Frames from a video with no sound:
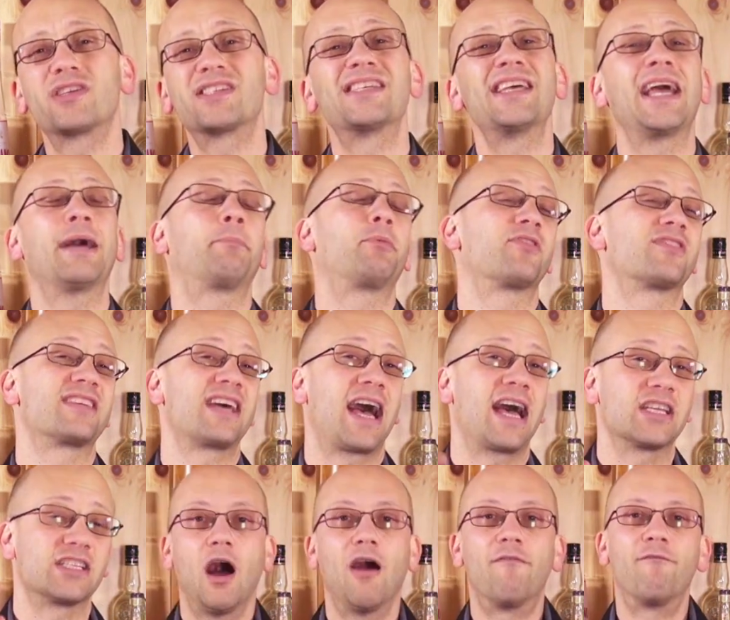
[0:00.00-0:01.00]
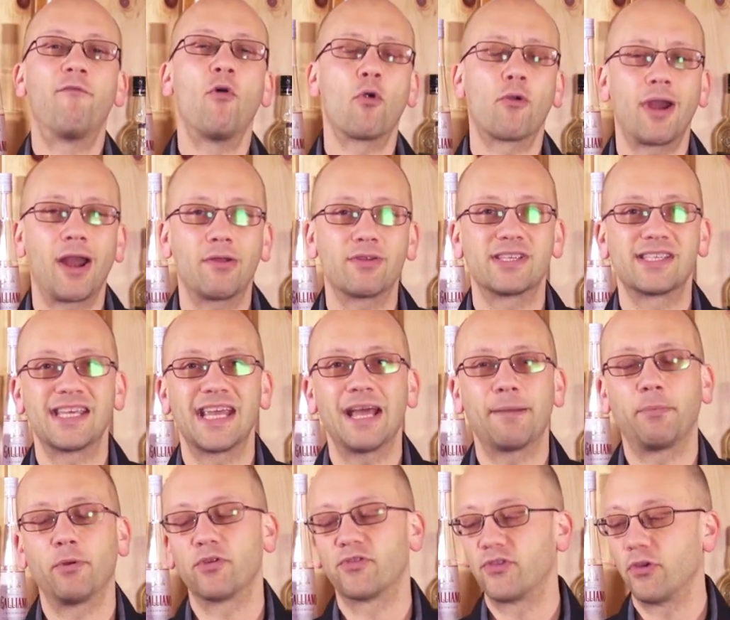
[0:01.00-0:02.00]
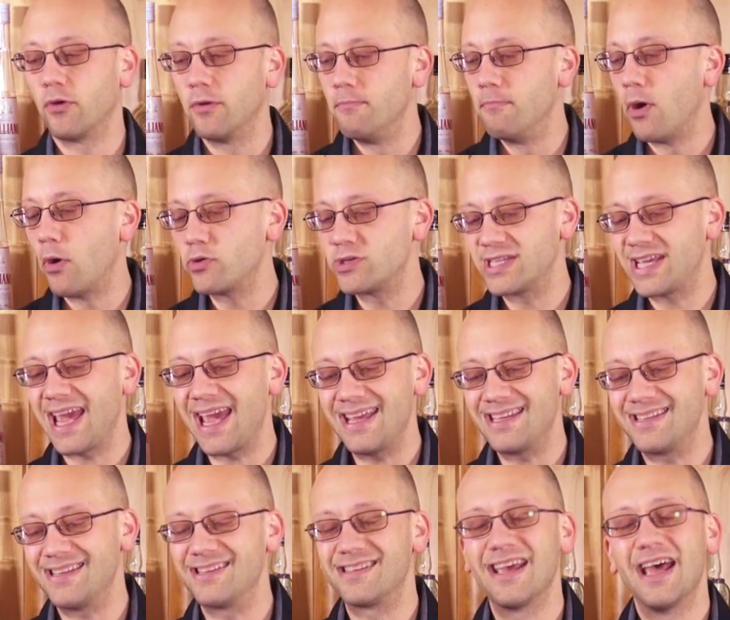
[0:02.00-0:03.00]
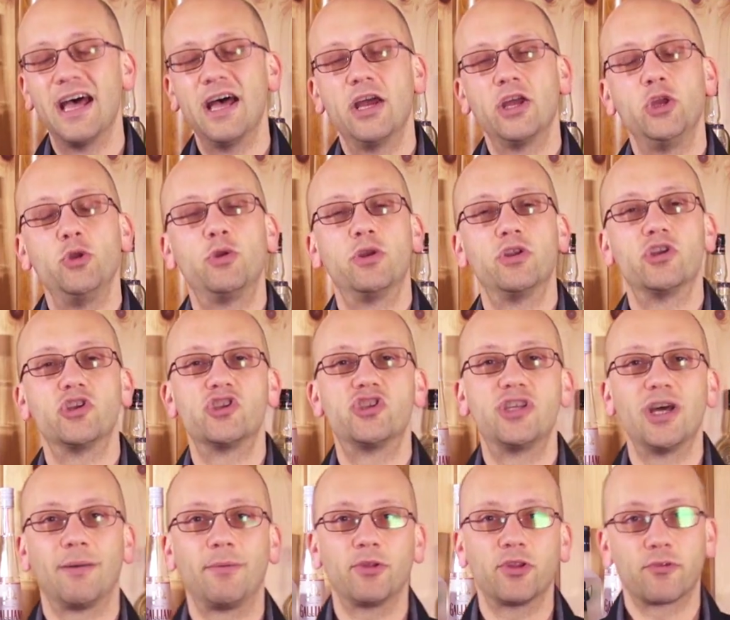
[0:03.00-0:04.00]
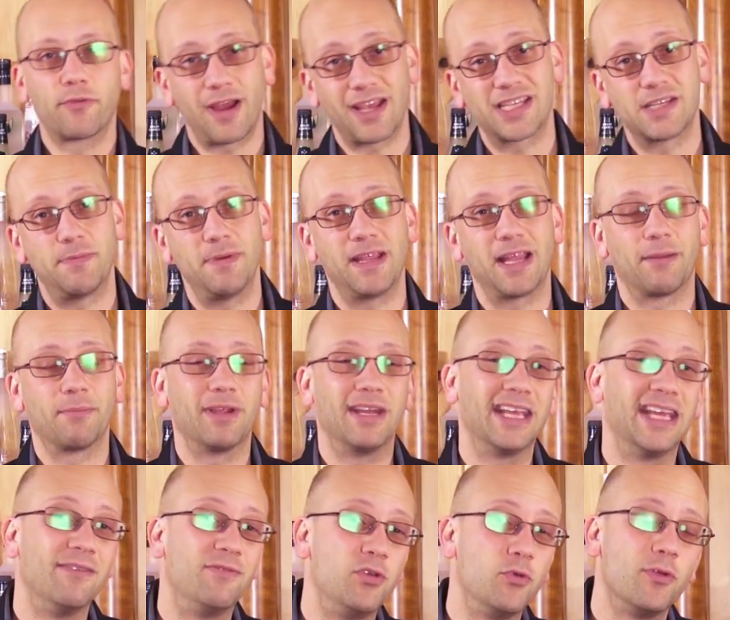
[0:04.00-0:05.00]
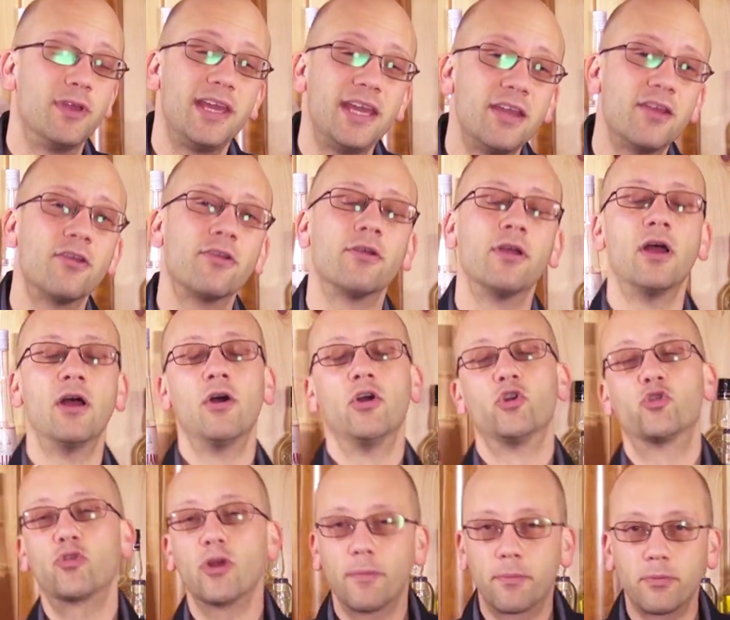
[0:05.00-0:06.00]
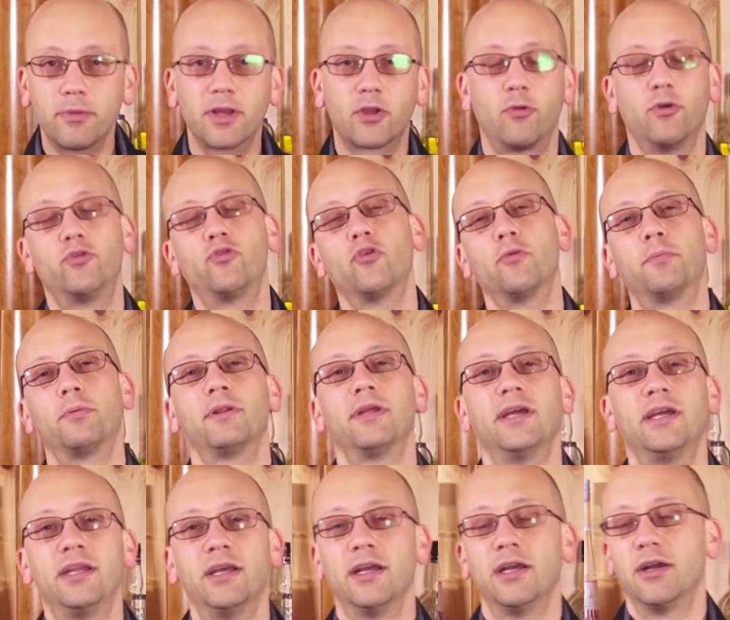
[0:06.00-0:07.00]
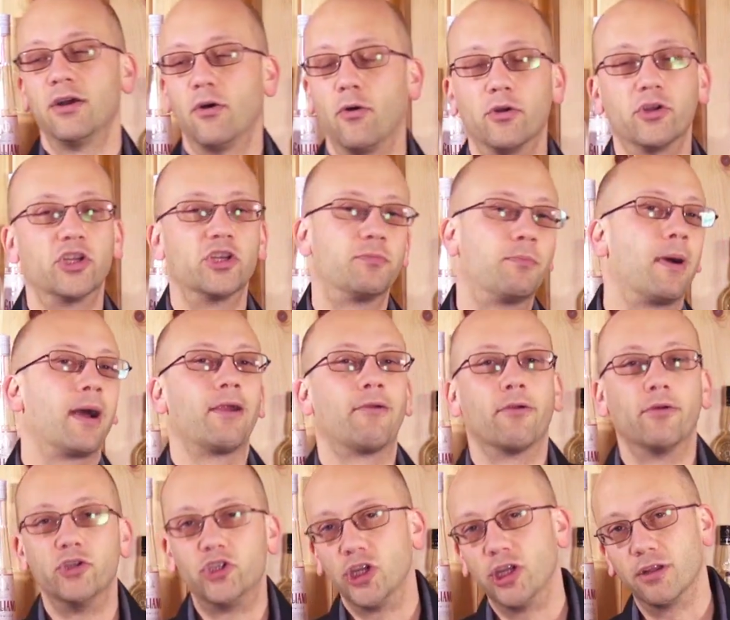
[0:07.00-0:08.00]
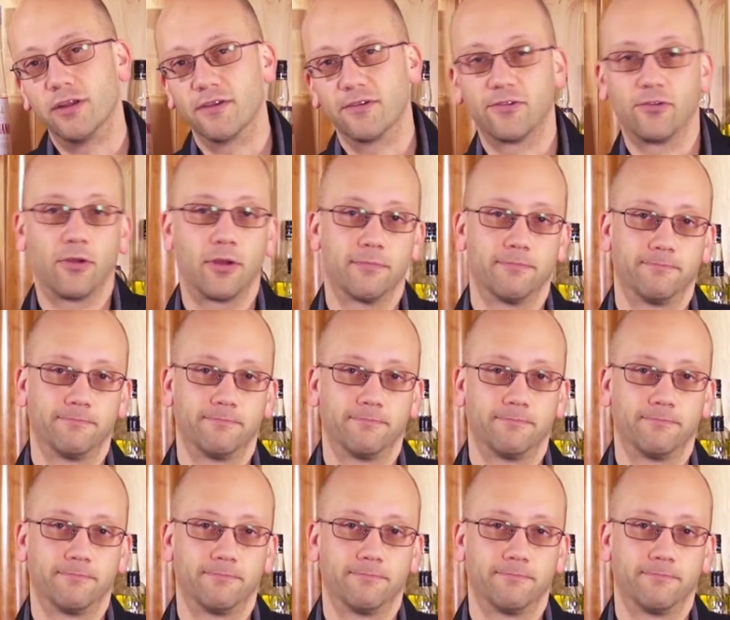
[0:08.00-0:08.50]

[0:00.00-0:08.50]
sample size, a 4-ounce sample. So in most cases, you could just double the recipe that I'm going to give you here, triple it, quadruple it, or just buy your own gin at the store.